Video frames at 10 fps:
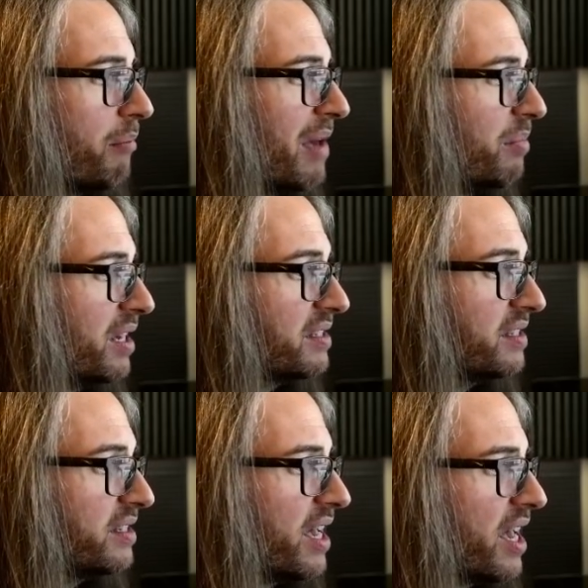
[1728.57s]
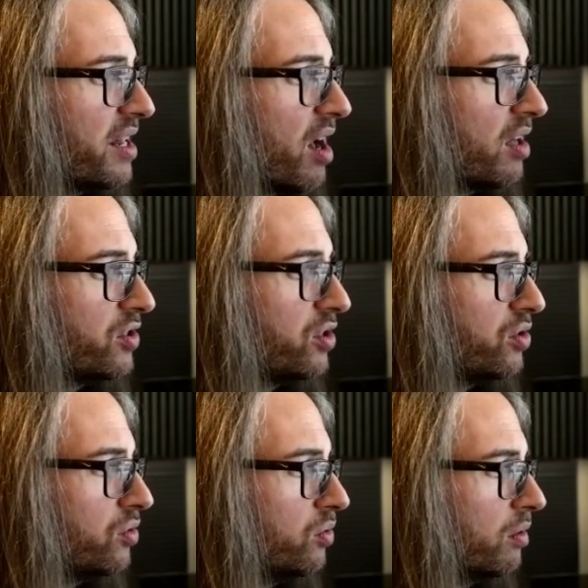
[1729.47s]
Maybe instead I'll
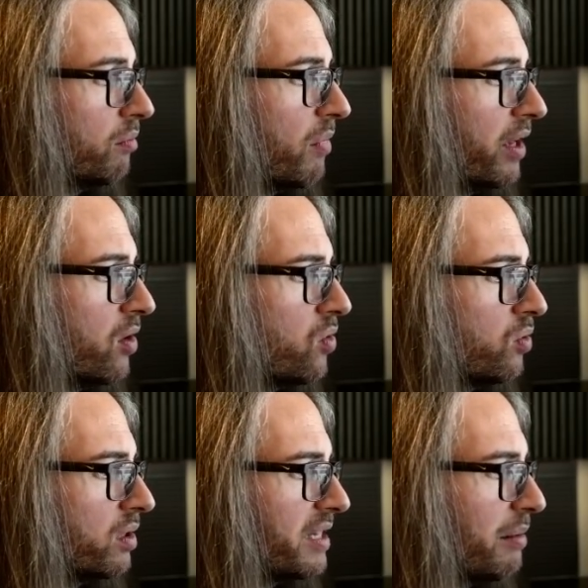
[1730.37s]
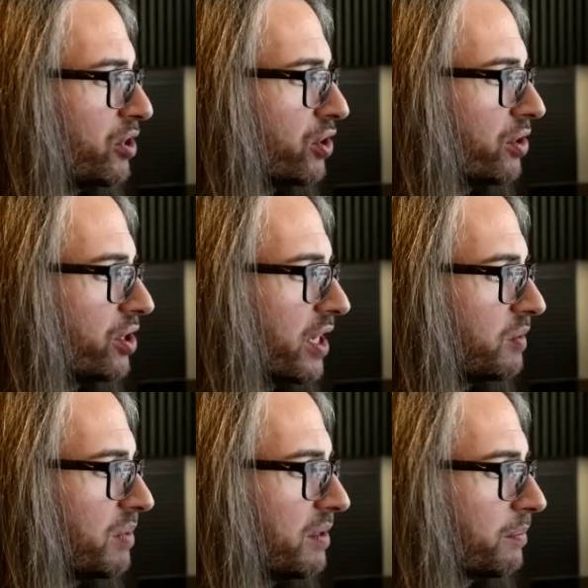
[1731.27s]
do my own temperature
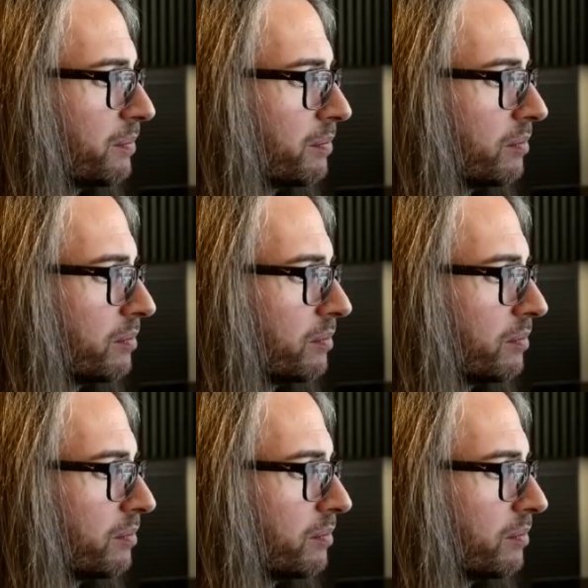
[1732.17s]
adjustment.